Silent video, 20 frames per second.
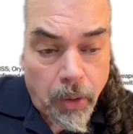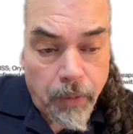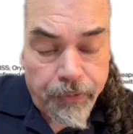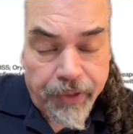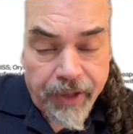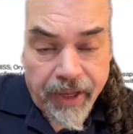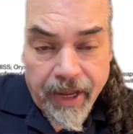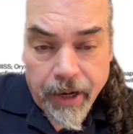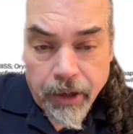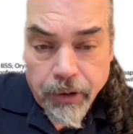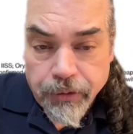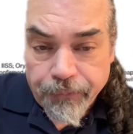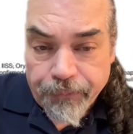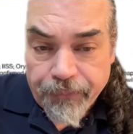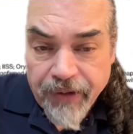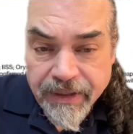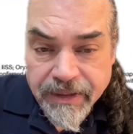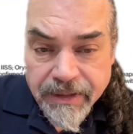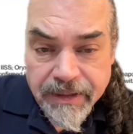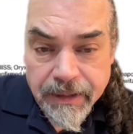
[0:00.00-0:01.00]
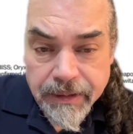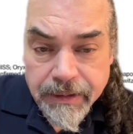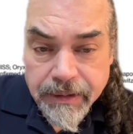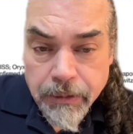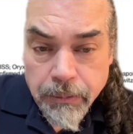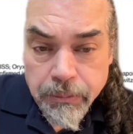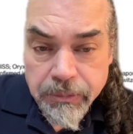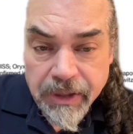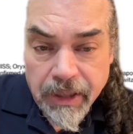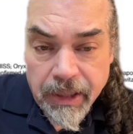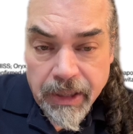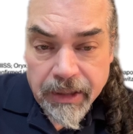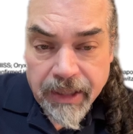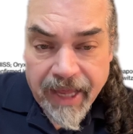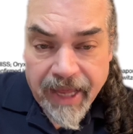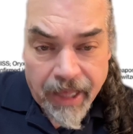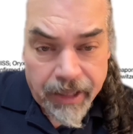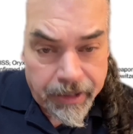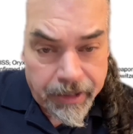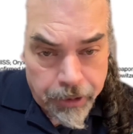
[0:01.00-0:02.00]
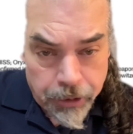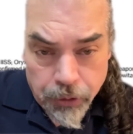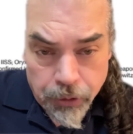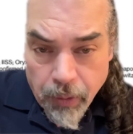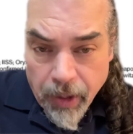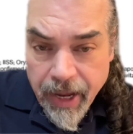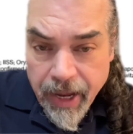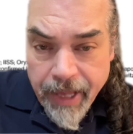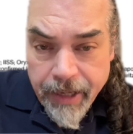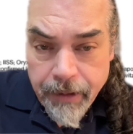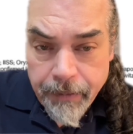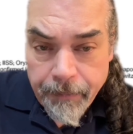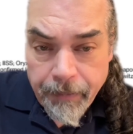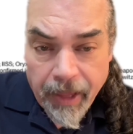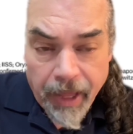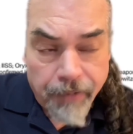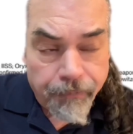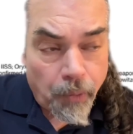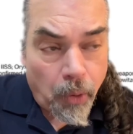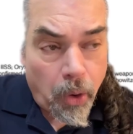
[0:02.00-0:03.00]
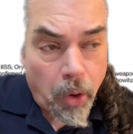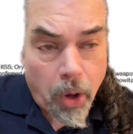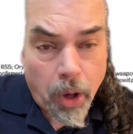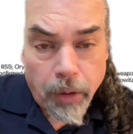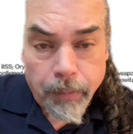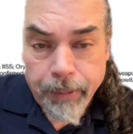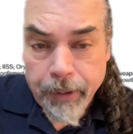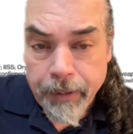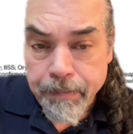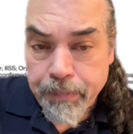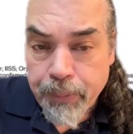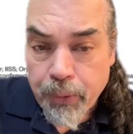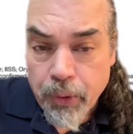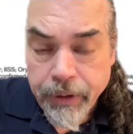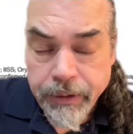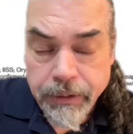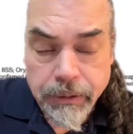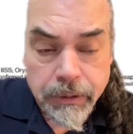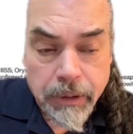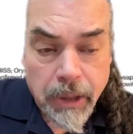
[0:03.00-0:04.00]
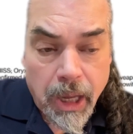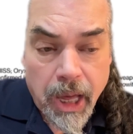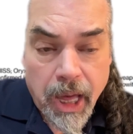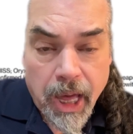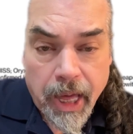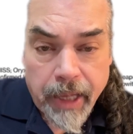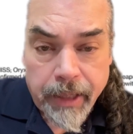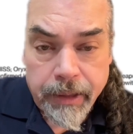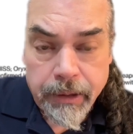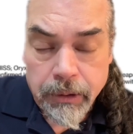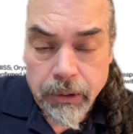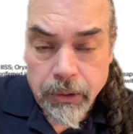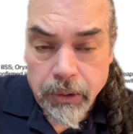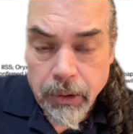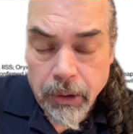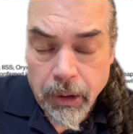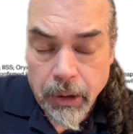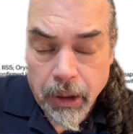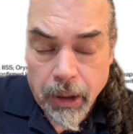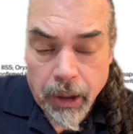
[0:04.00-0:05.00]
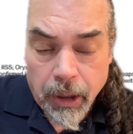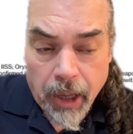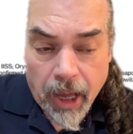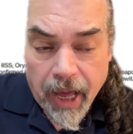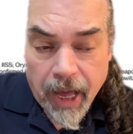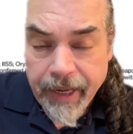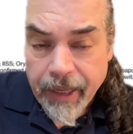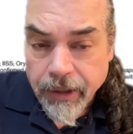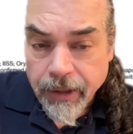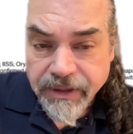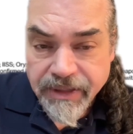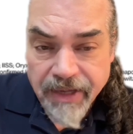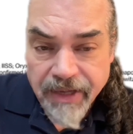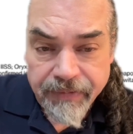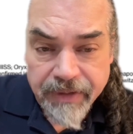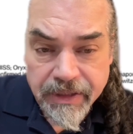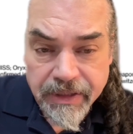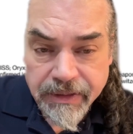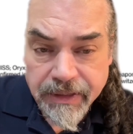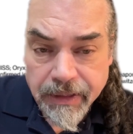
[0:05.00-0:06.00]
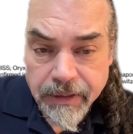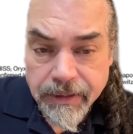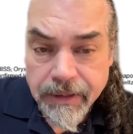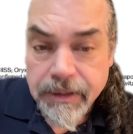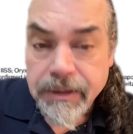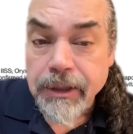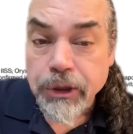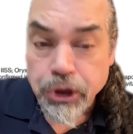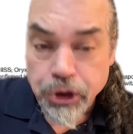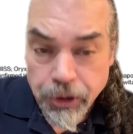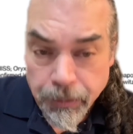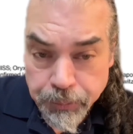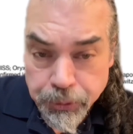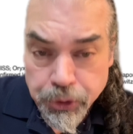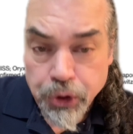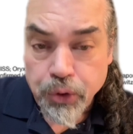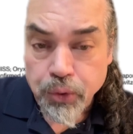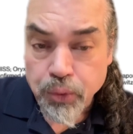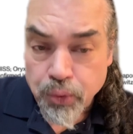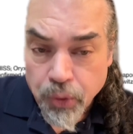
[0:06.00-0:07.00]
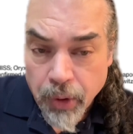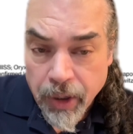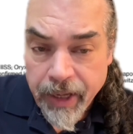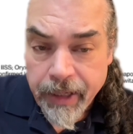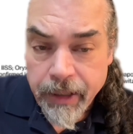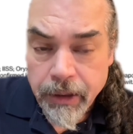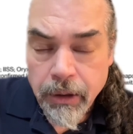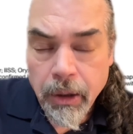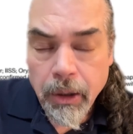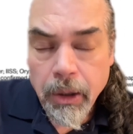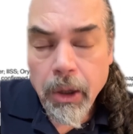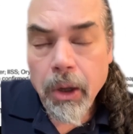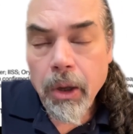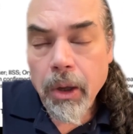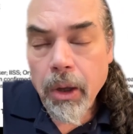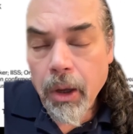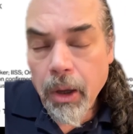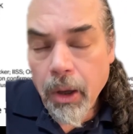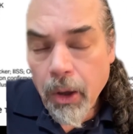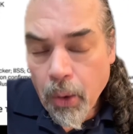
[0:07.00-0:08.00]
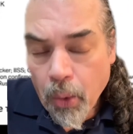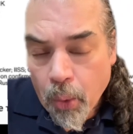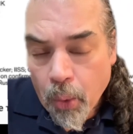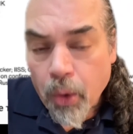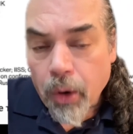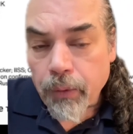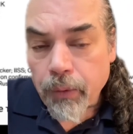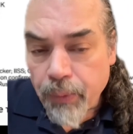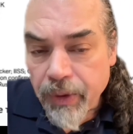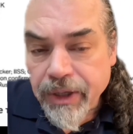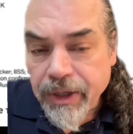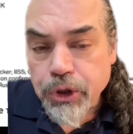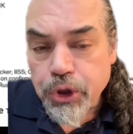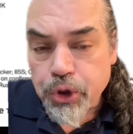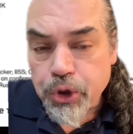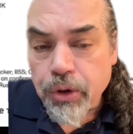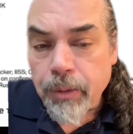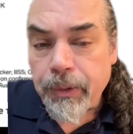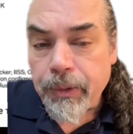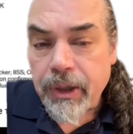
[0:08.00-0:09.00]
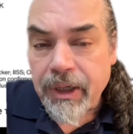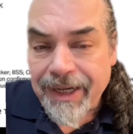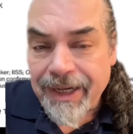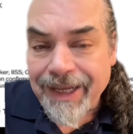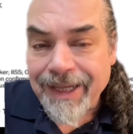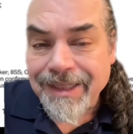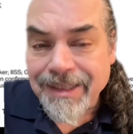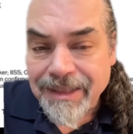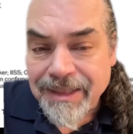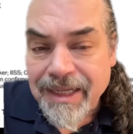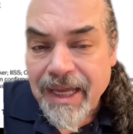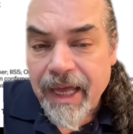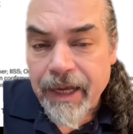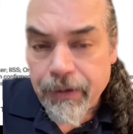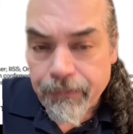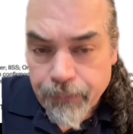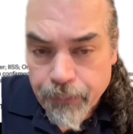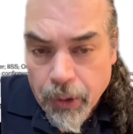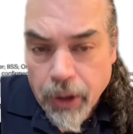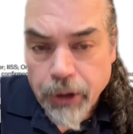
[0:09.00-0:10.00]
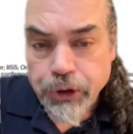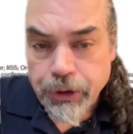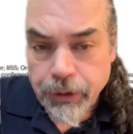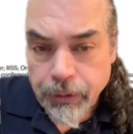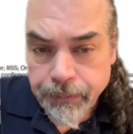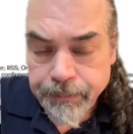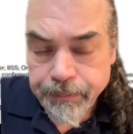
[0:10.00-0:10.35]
the air defense systems in Kaliningrad have all been put on IL-76s and shipped to Ukraine or redistributed inside of Russia.